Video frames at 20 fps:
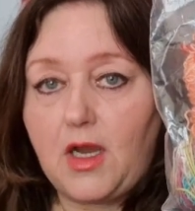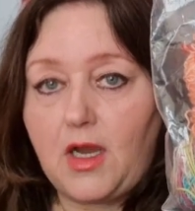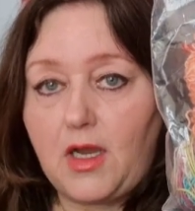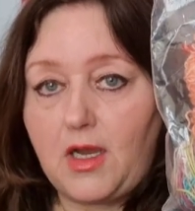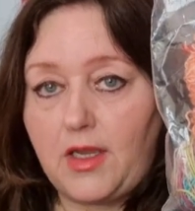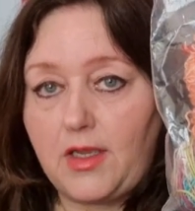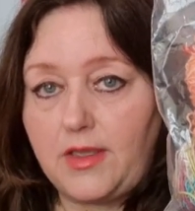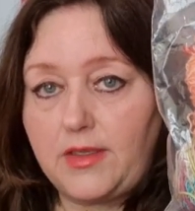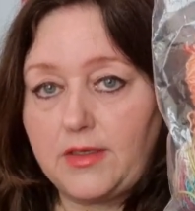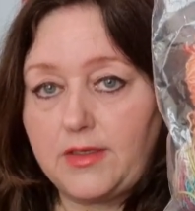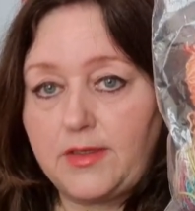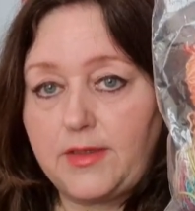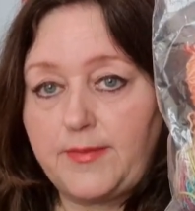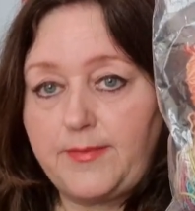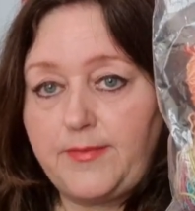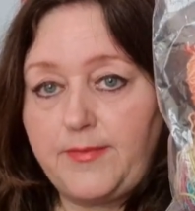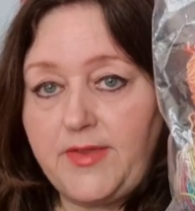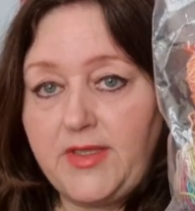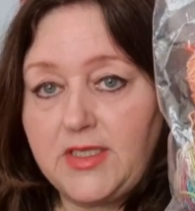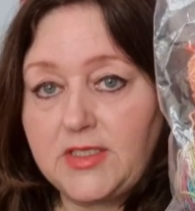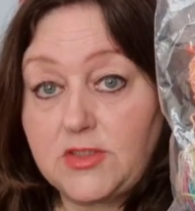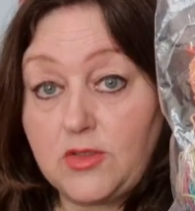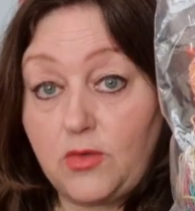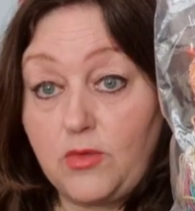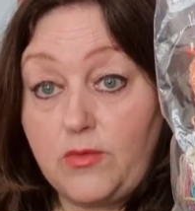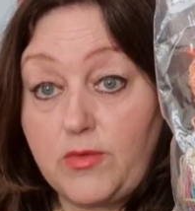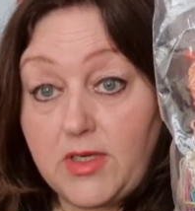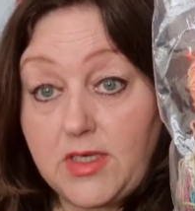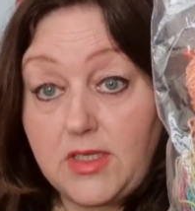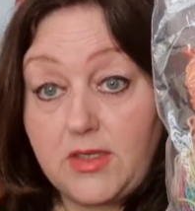I knit
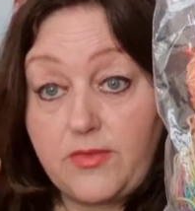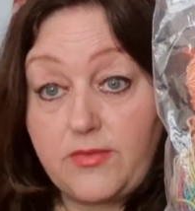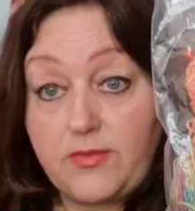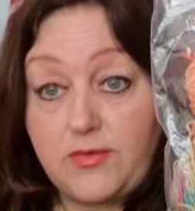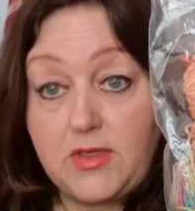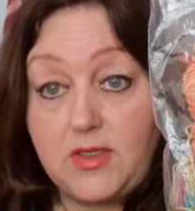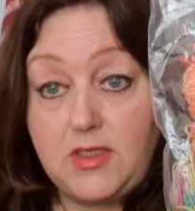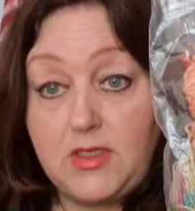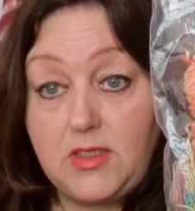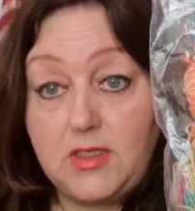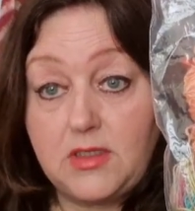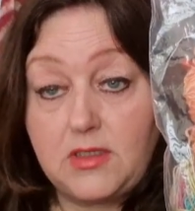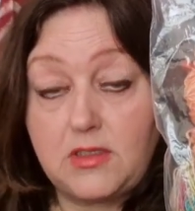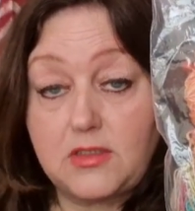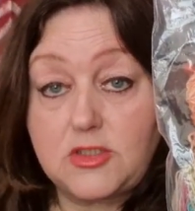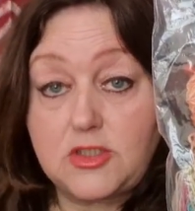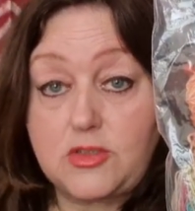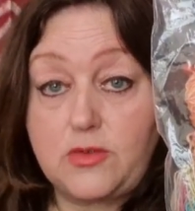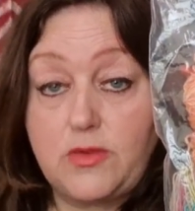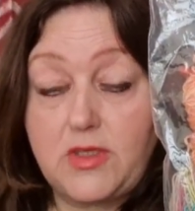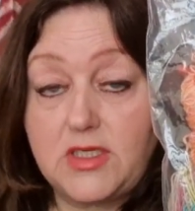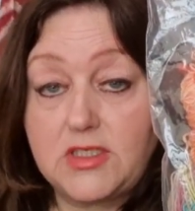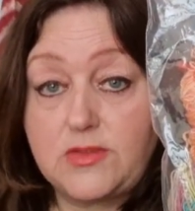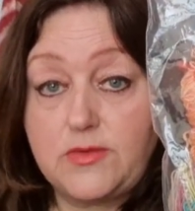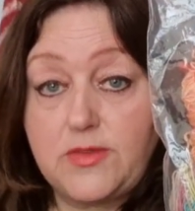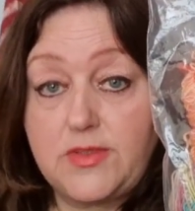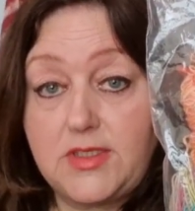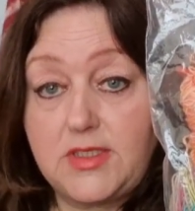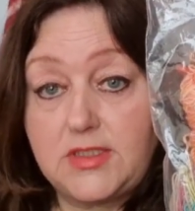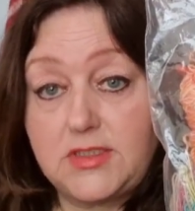already 3
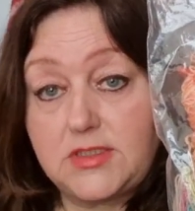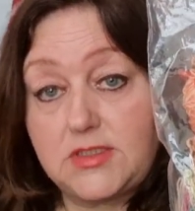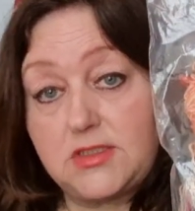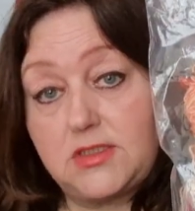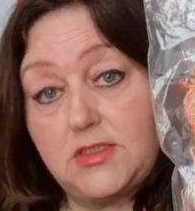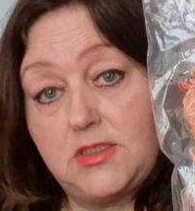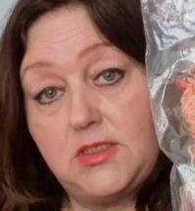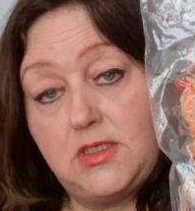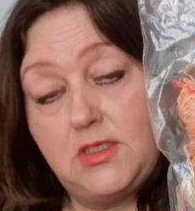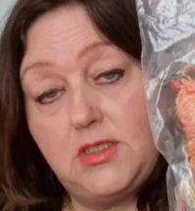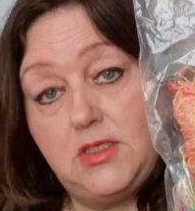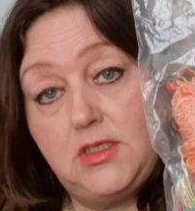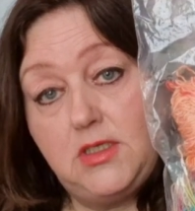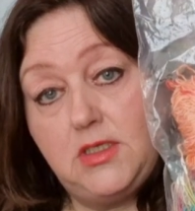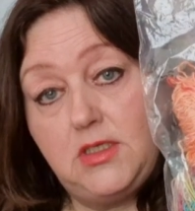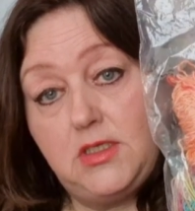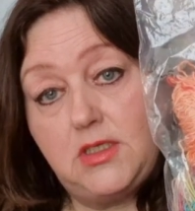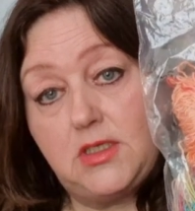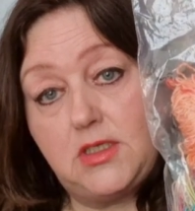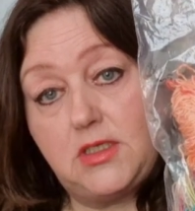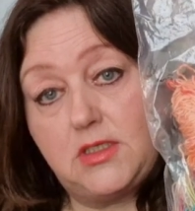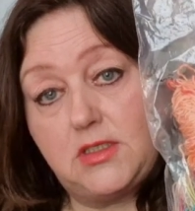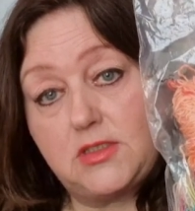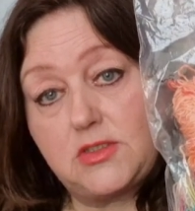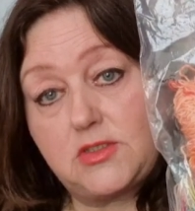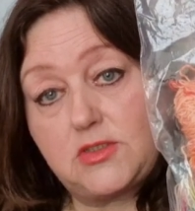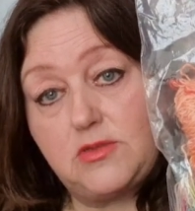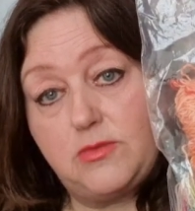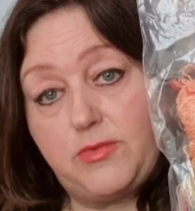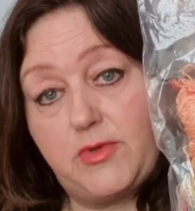squares with this, and
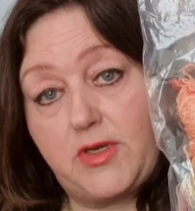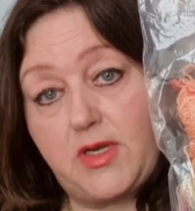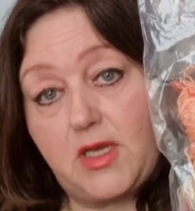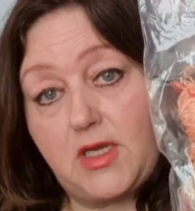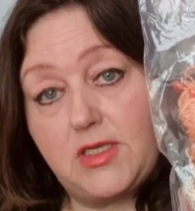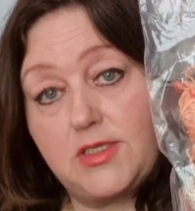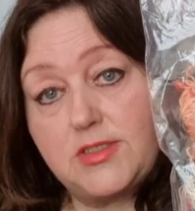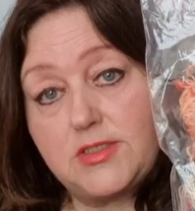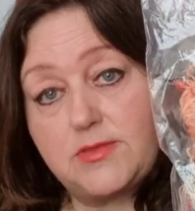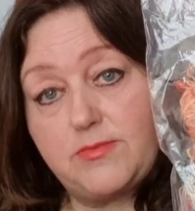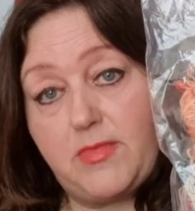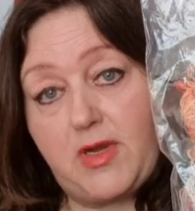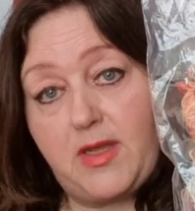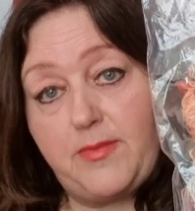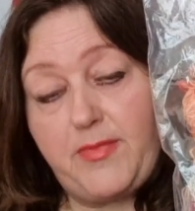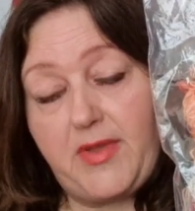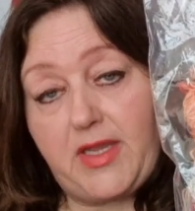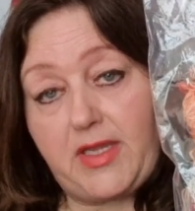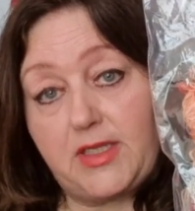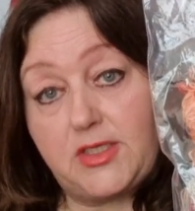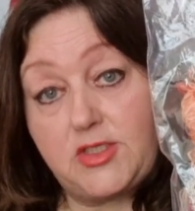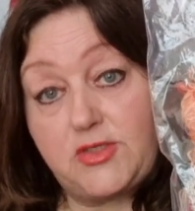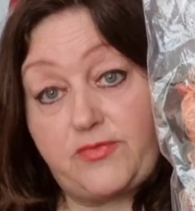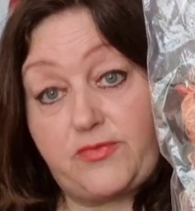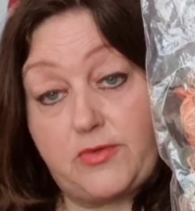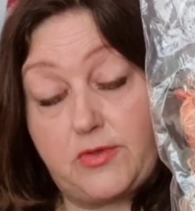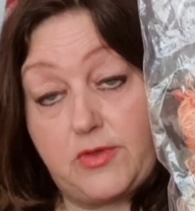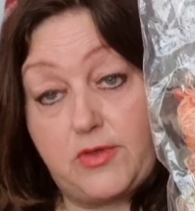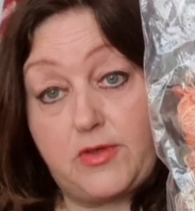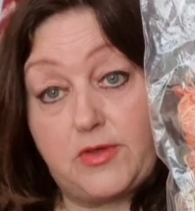it's super nice. My package
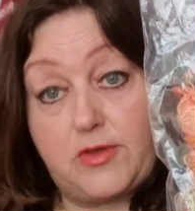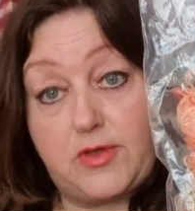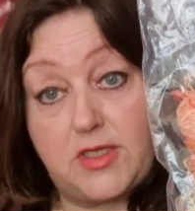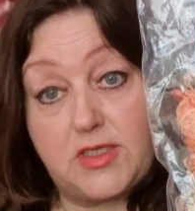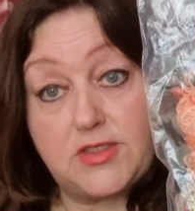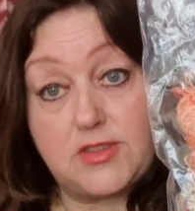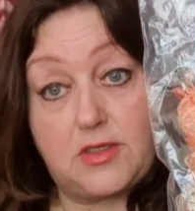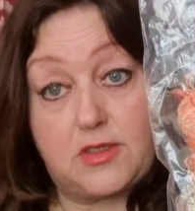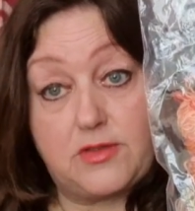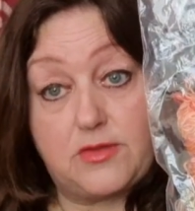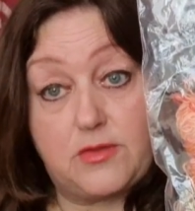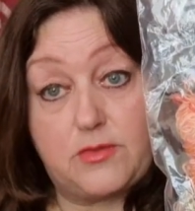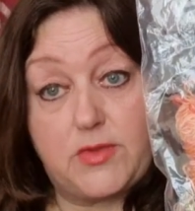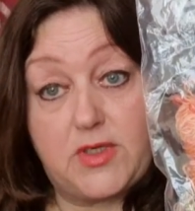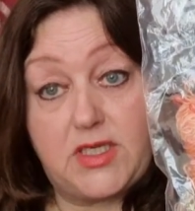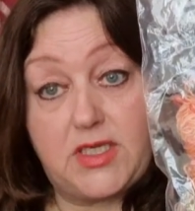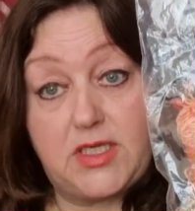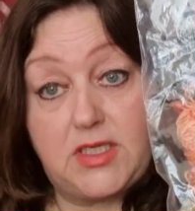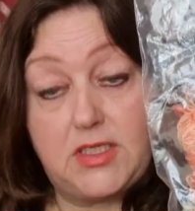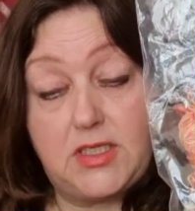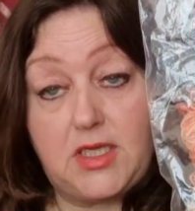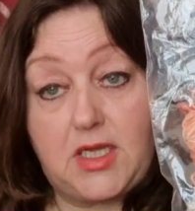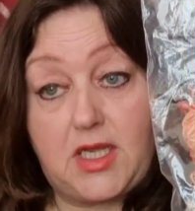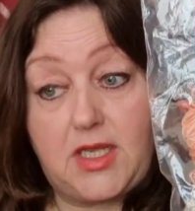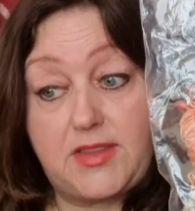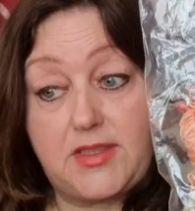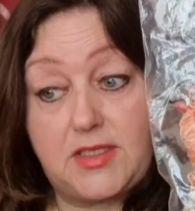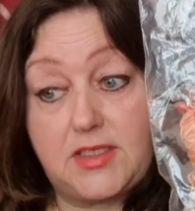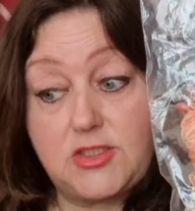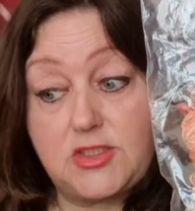for her is on the way.
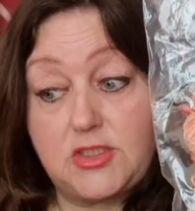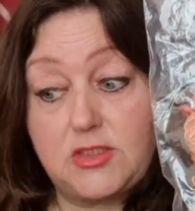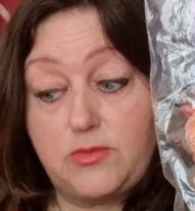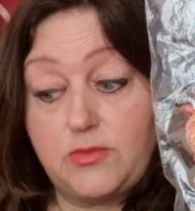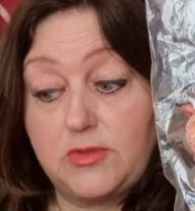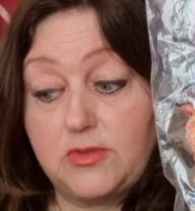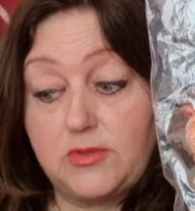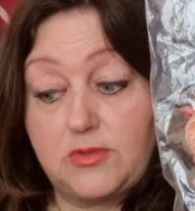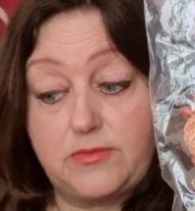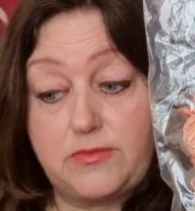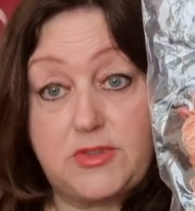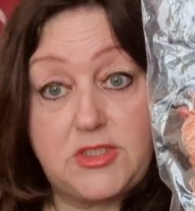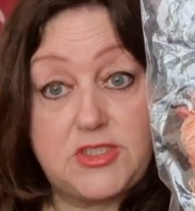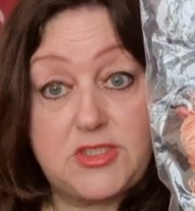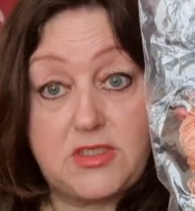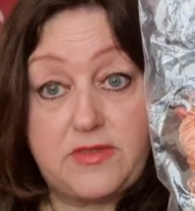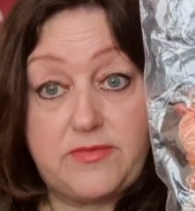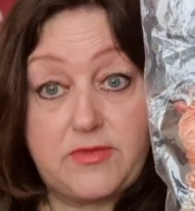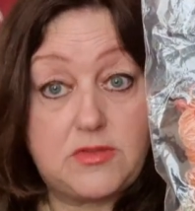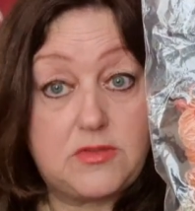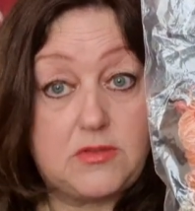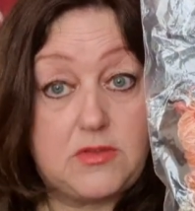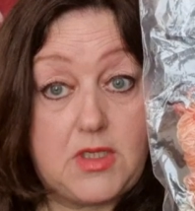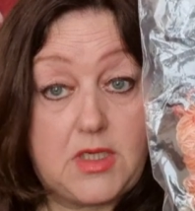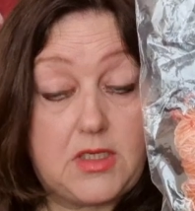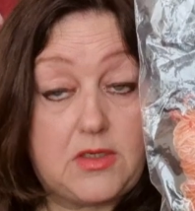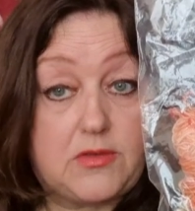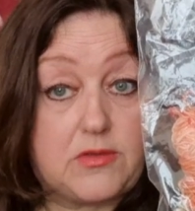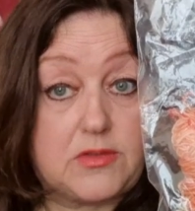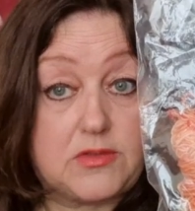I think she will receive it
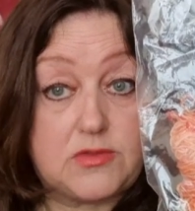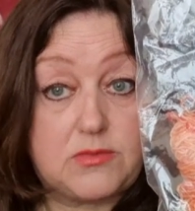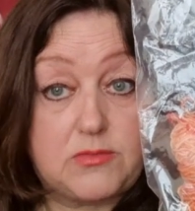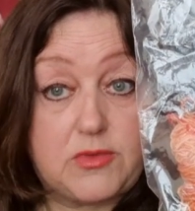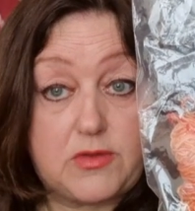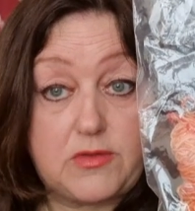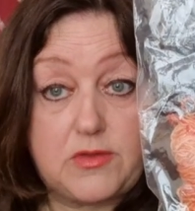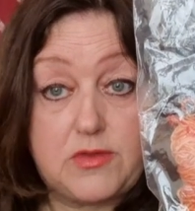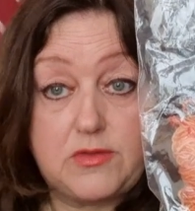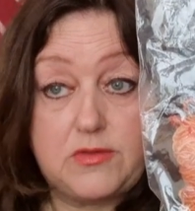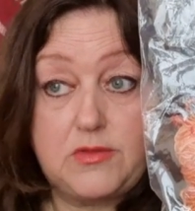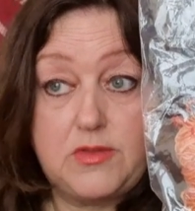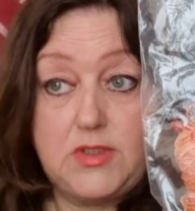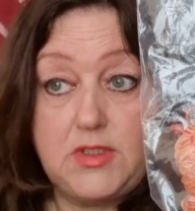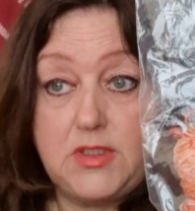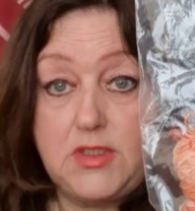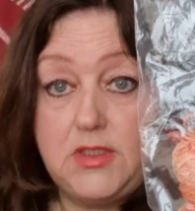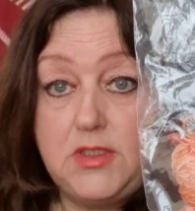today or tomorrow,